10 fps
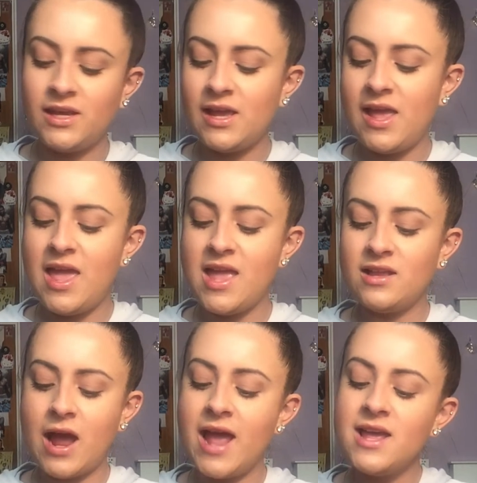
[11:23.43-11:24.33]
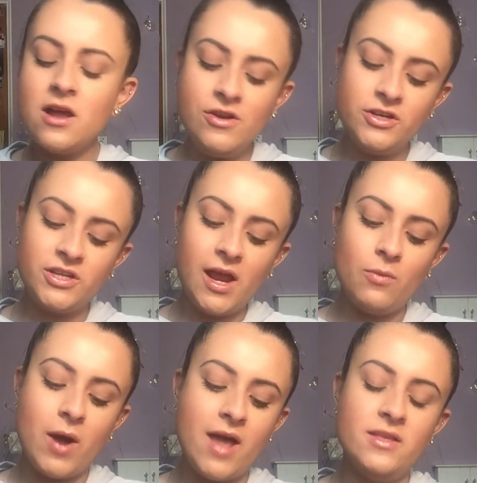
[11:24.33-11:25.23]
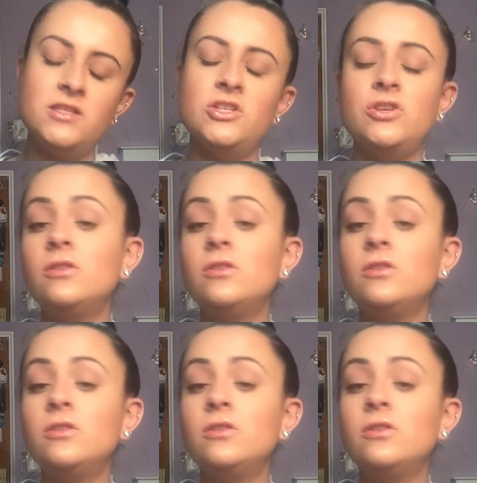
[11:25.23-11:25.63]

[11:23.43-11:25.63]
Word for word: Like, I understand why this is